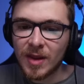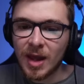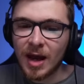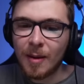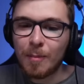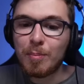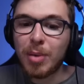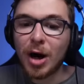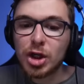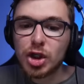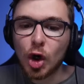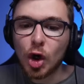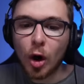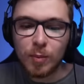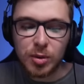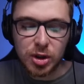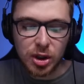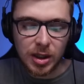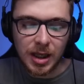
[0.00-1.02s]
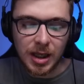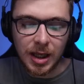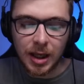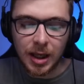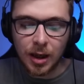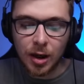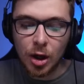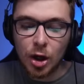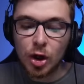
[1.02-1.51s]
a budget option
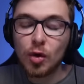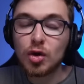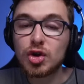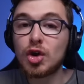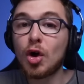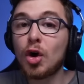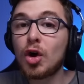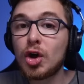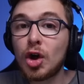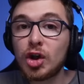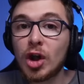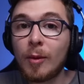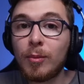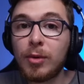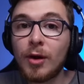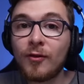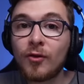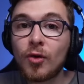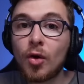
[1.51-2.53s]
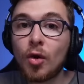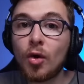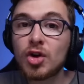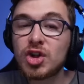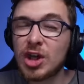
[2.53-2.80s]
here, who's not going to double, of course.